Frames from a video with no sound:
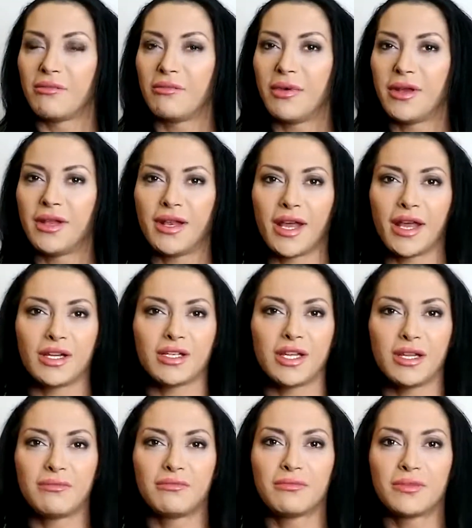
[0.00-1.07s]
but I didn't
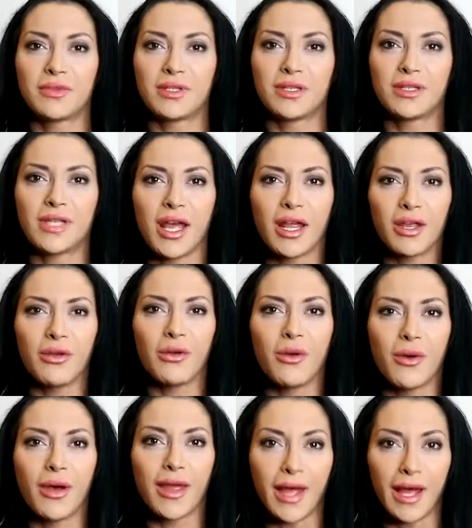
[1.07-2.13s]
actually tell you
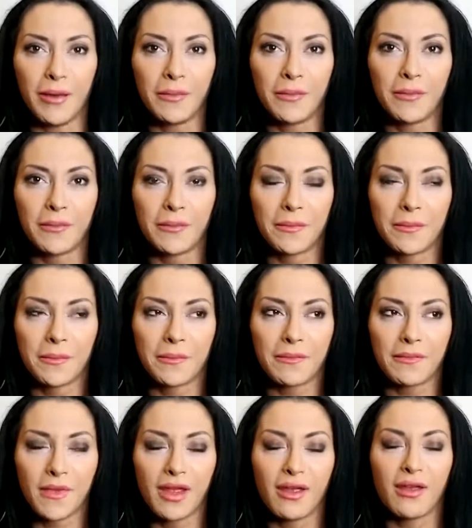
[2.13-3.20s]
who I am.
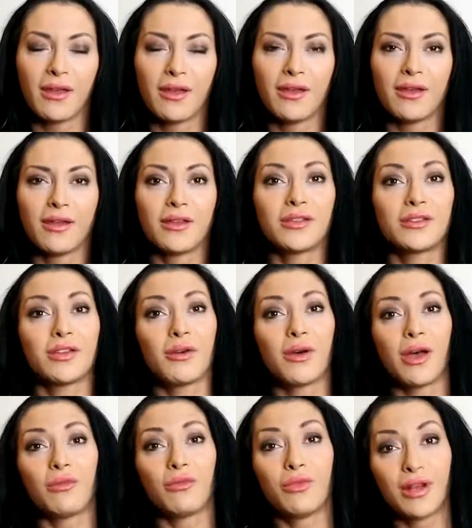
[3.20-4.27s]
So
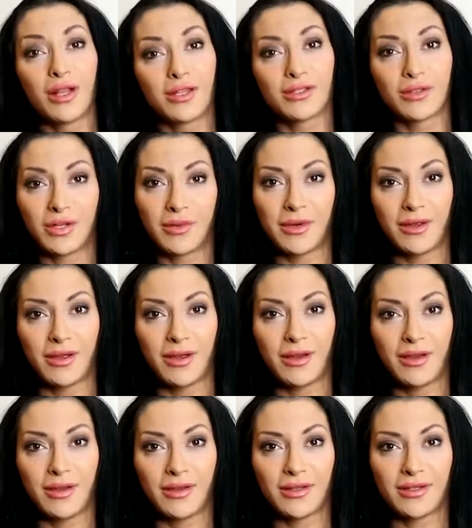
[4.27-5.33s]
I'm really sorry about that,
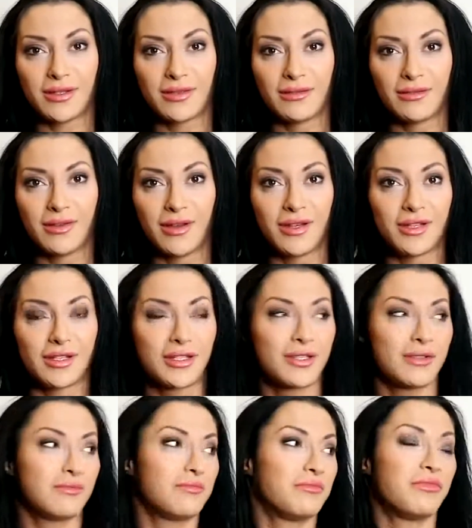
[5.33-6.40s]
guys. I
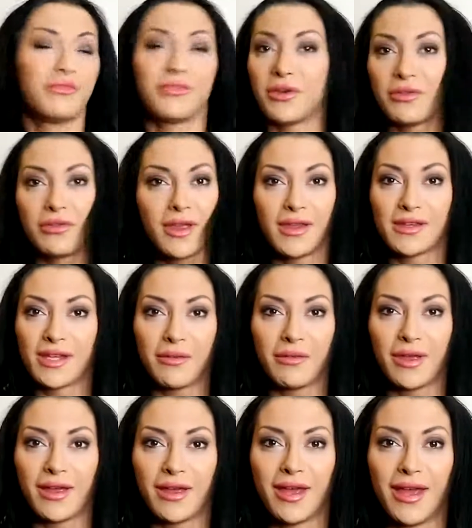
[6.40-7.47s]
just threw things up
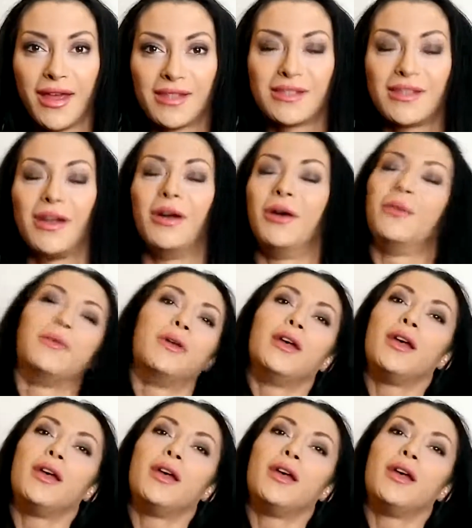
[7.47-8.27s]
there. So